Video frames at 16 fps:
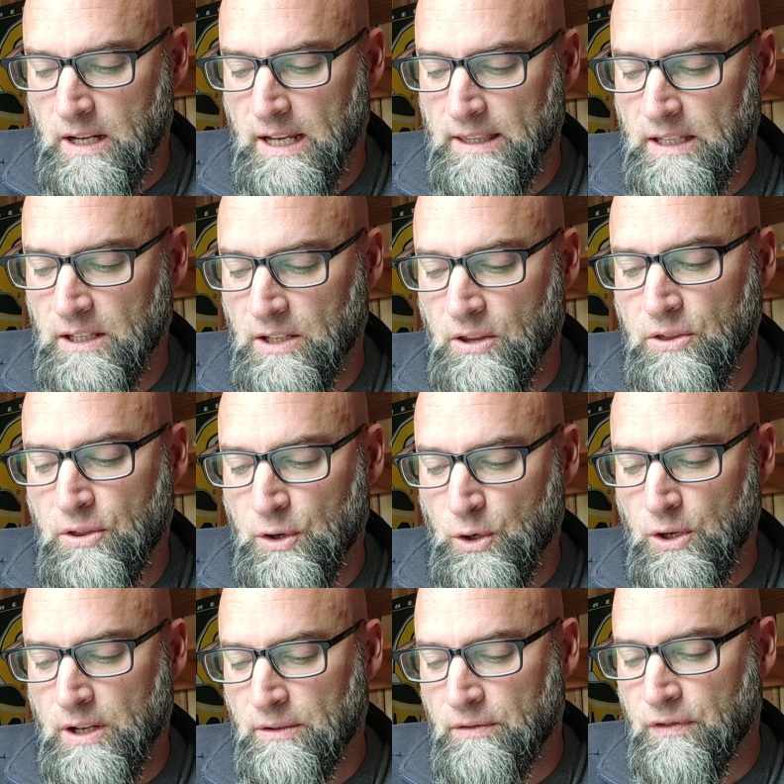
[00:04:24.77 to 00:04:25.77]
And then the
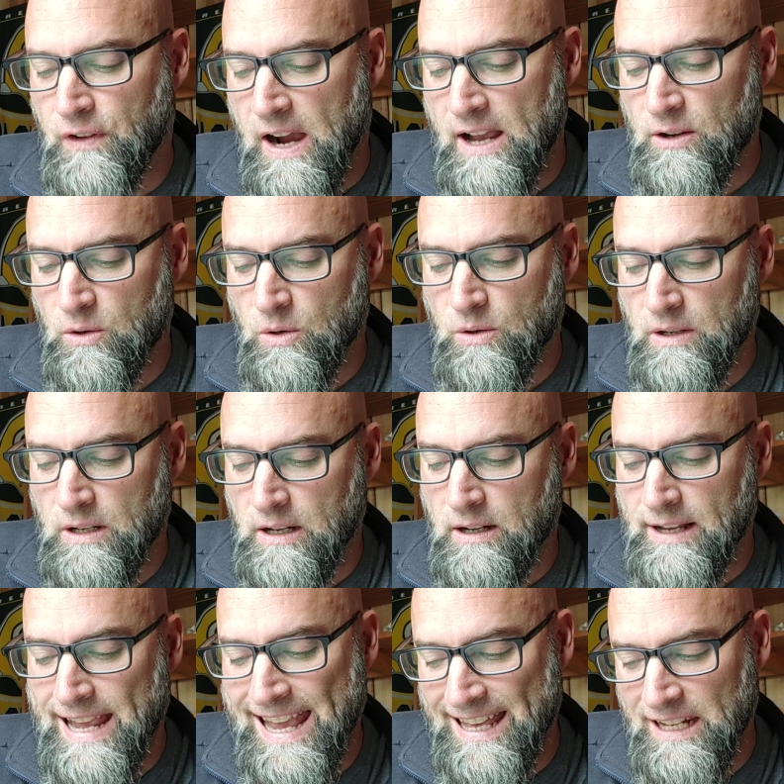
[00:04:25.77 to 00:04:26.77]
third and final uh,
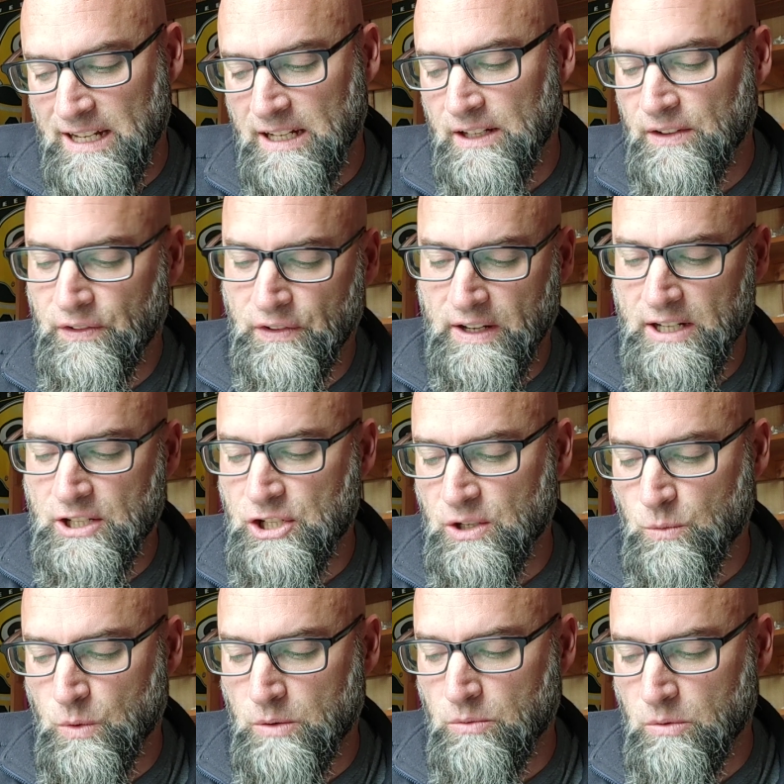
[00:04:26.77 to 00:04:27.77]
heading
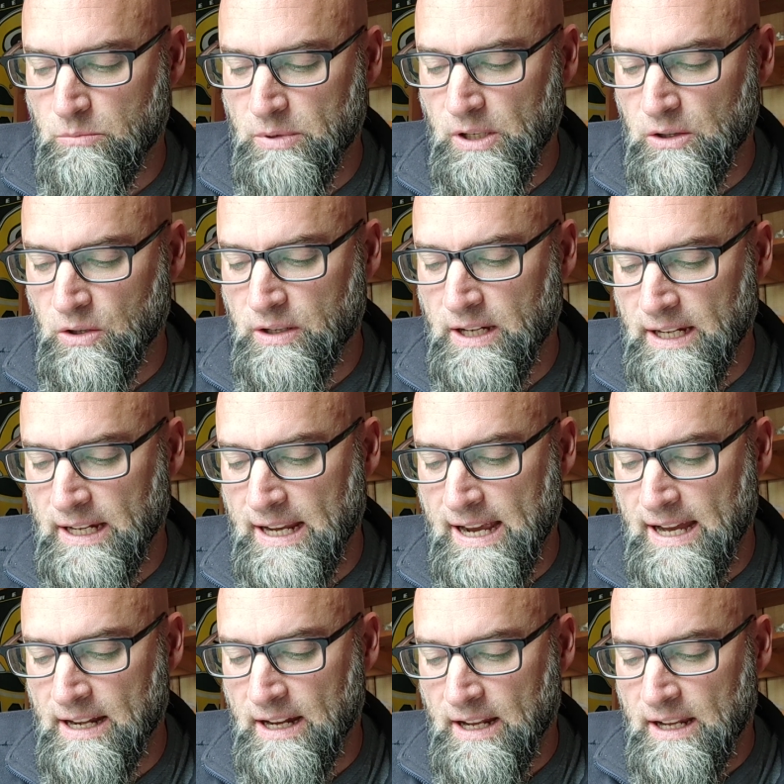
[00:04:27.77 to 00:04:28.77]
section we will be looking
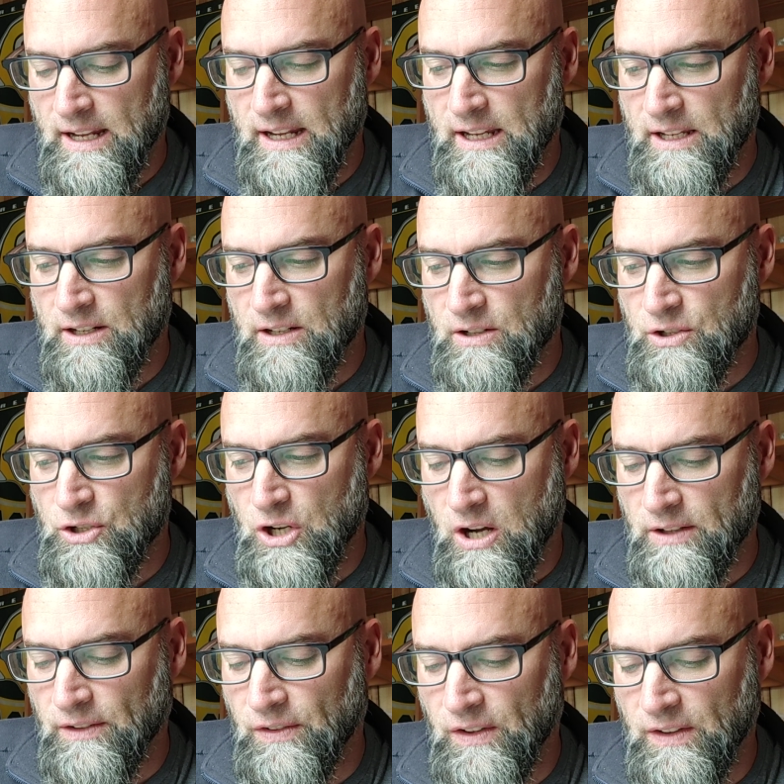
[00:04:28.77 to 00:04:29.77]
at in
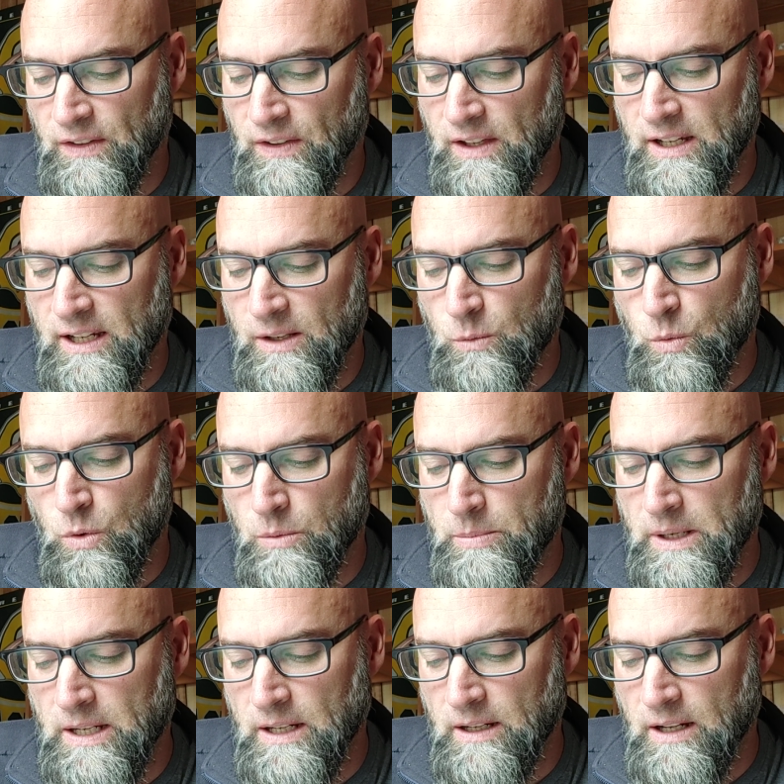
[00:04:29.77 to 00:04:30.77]
John 16 will
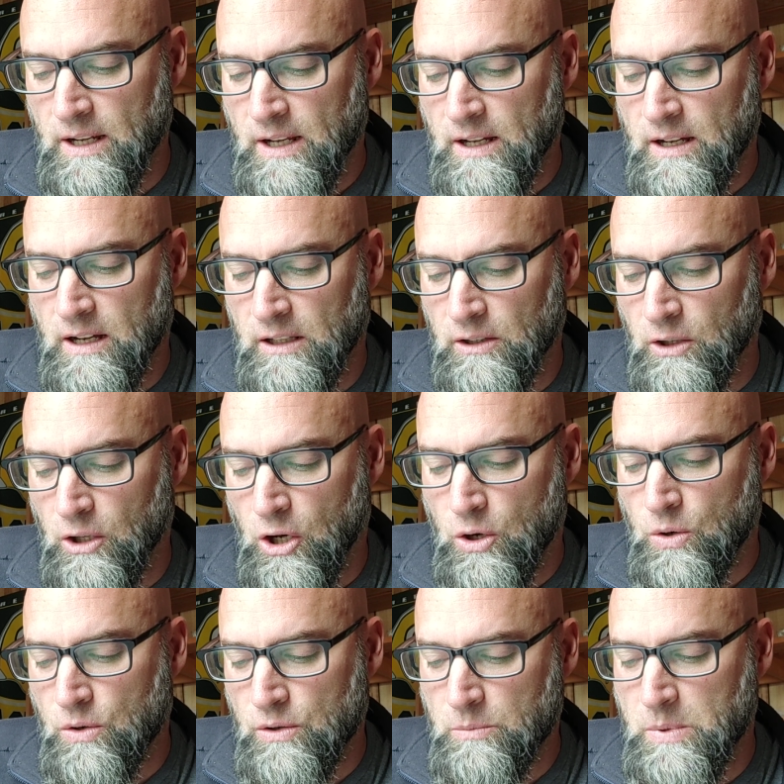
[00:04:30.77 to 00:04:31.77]
be
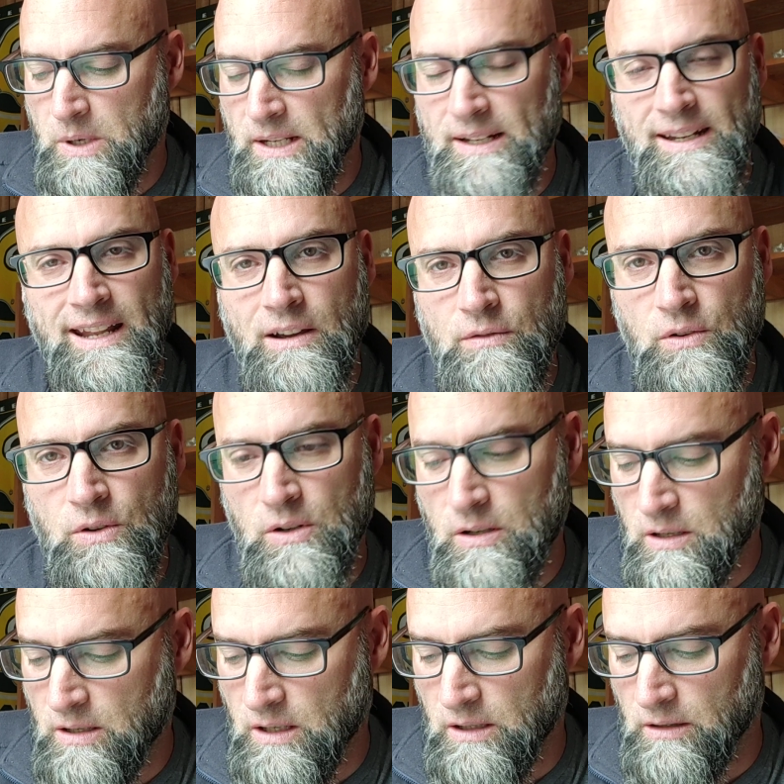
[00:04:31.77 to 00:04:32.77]
alone but
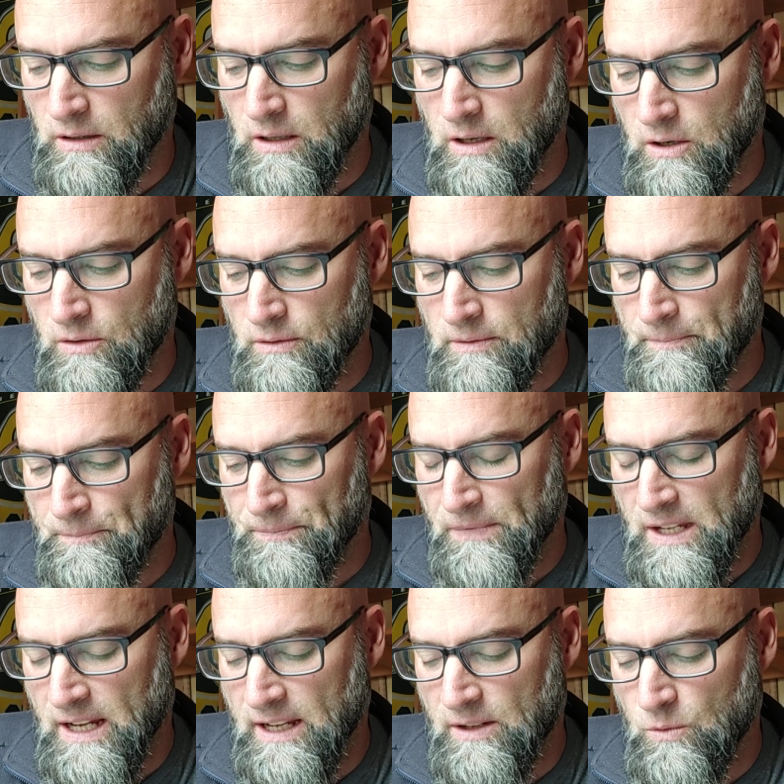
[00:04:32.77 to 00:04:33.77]
never alone.
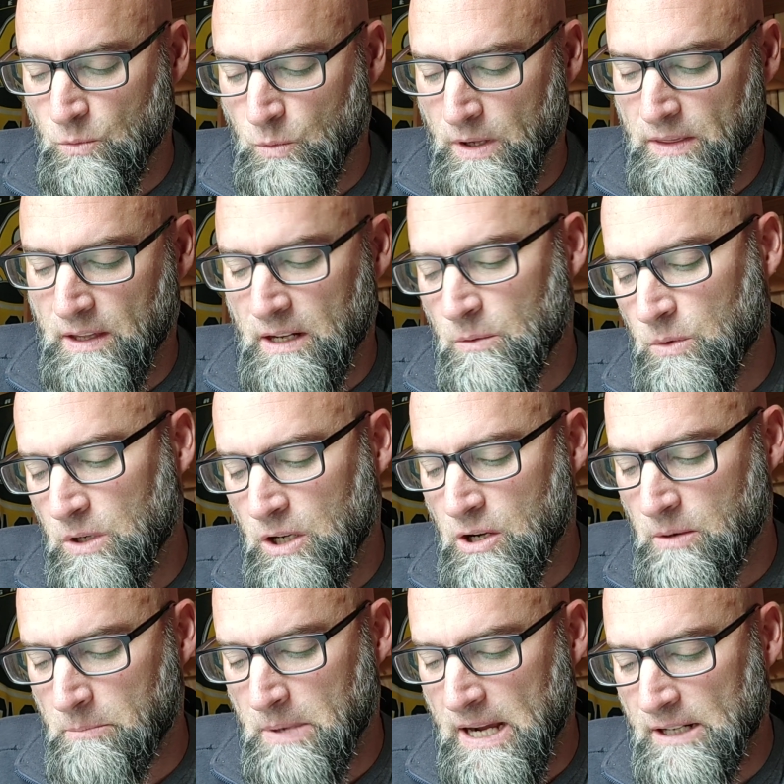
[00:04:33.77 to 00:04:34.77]
And with that, I want to
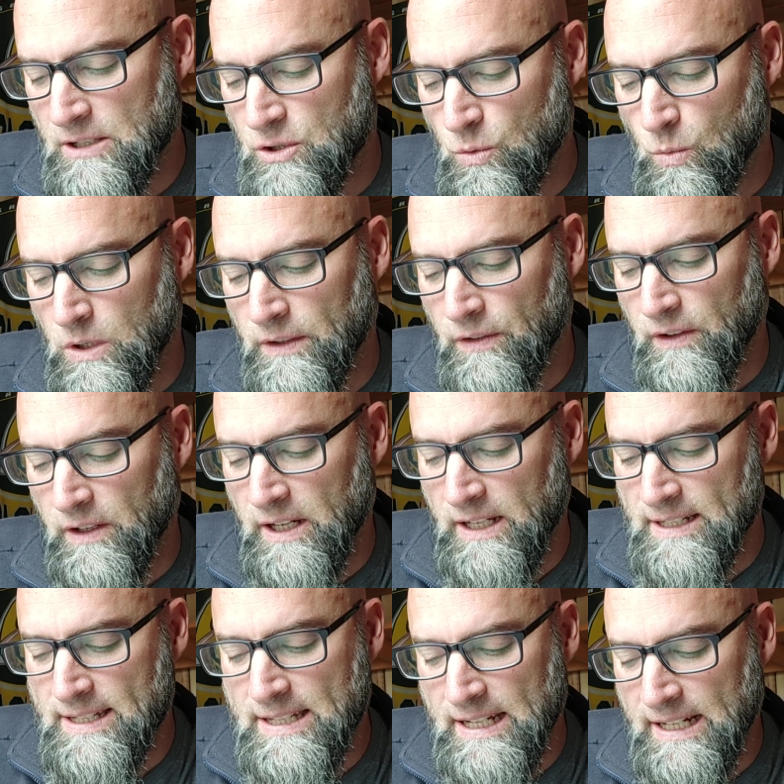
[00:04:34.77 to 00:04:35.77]
come back to once
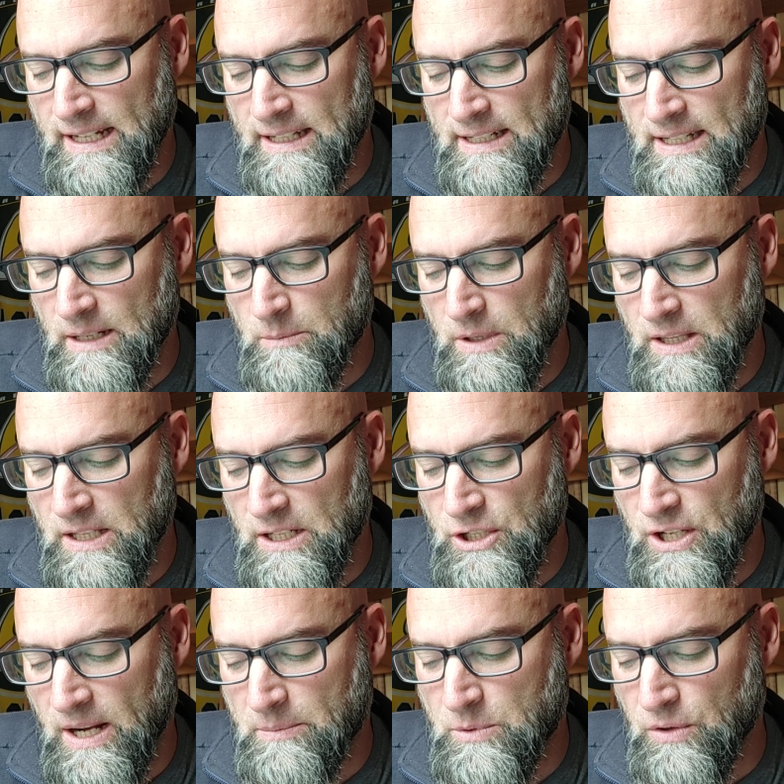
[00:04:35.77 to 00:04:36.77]
again 2 Timothy
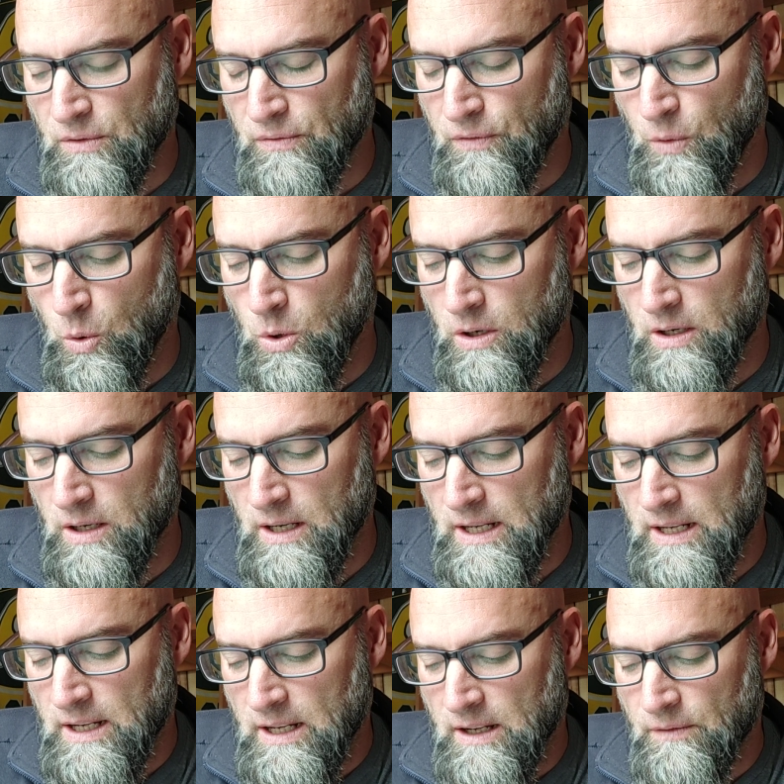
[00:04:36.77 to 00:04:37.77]
chapter 4,
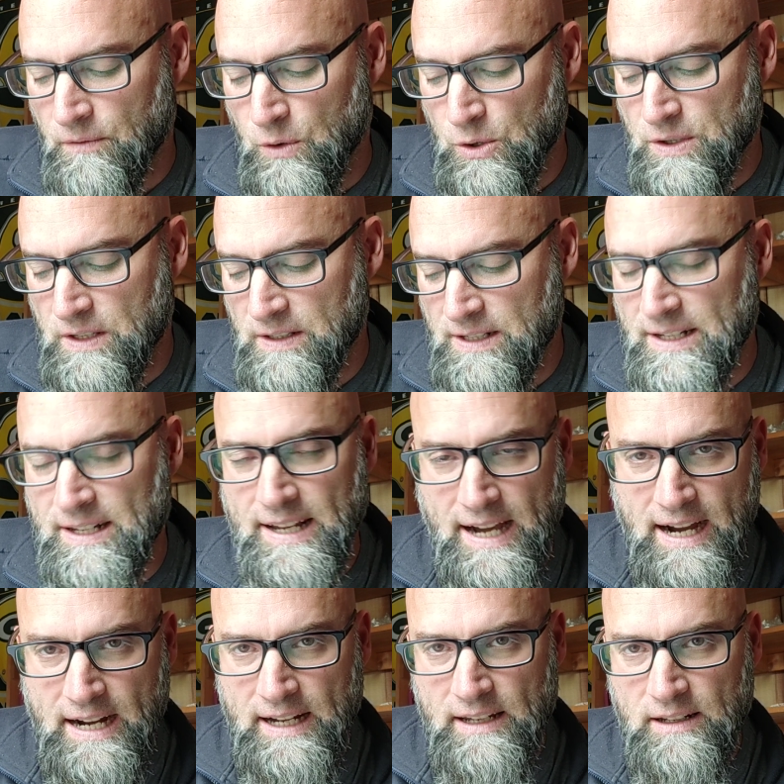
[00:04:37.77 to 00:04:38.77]
verses
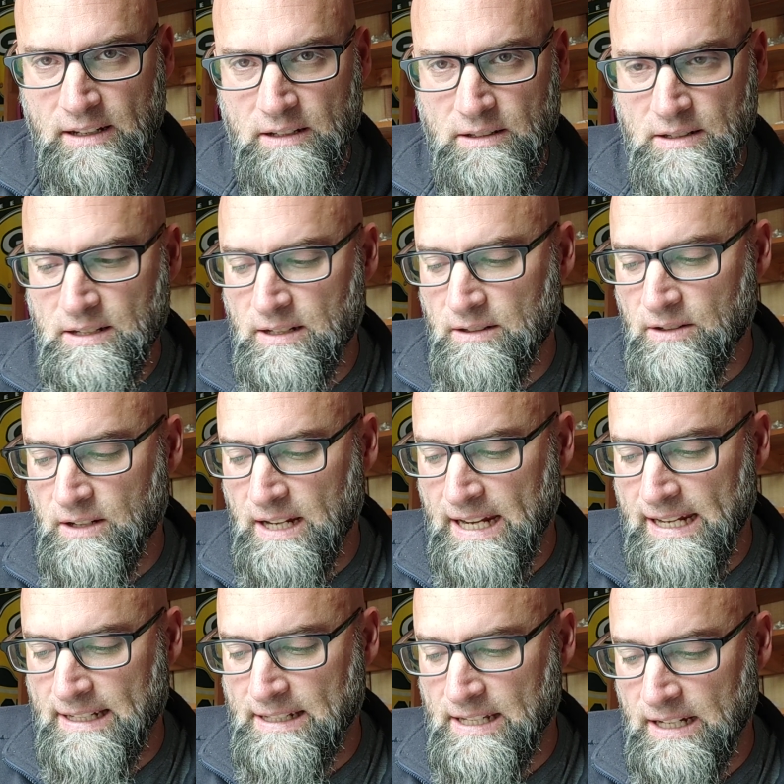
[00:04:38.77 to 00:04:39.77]
9 to
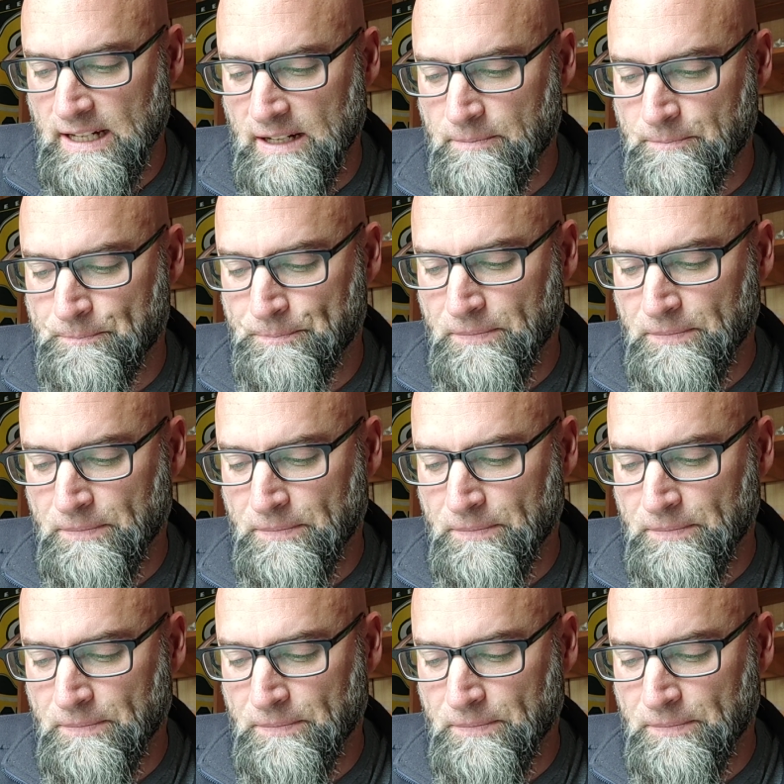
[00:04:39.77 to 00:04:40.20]
18.